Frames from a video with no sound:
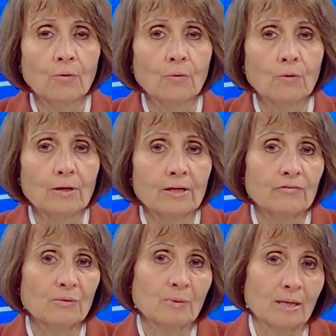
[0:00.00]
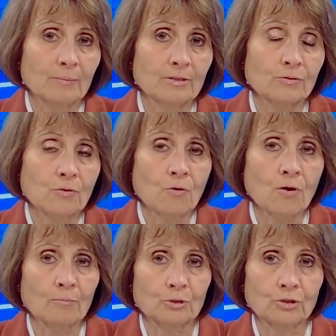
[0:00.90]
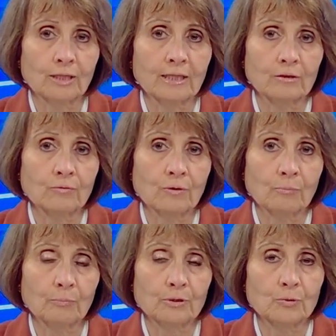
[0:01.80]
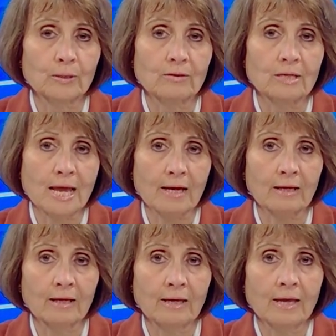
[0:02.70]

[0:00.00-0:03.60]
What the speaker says: or if the baby's arm should get caught between the neck